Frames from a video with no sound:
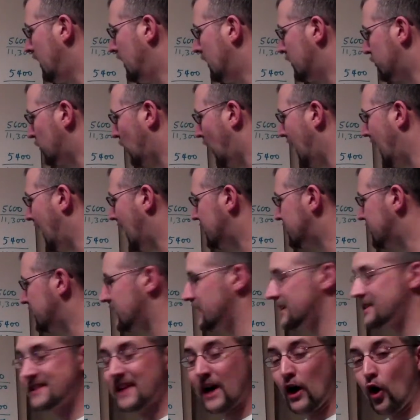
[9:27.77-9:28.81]
So I actually
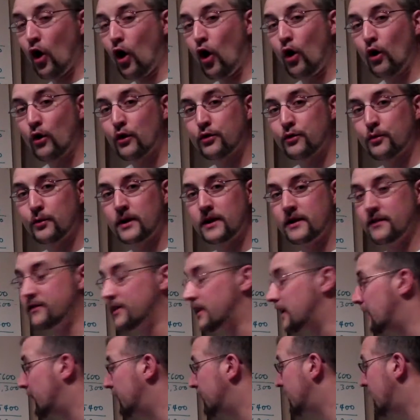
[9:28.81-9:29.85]
list out all 3 of
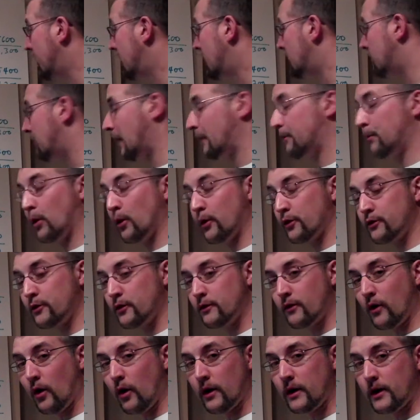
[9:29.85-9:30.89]
them. My personal
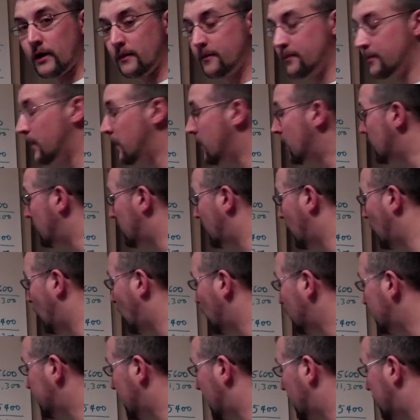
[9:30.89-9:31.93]
volume, my
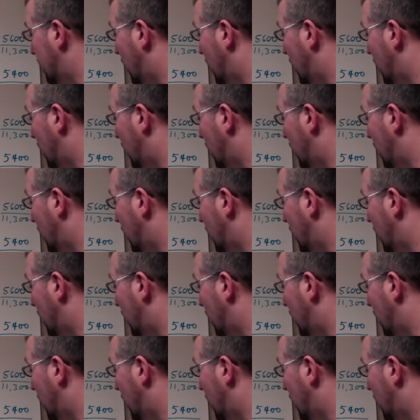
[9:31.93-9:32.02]
wholesale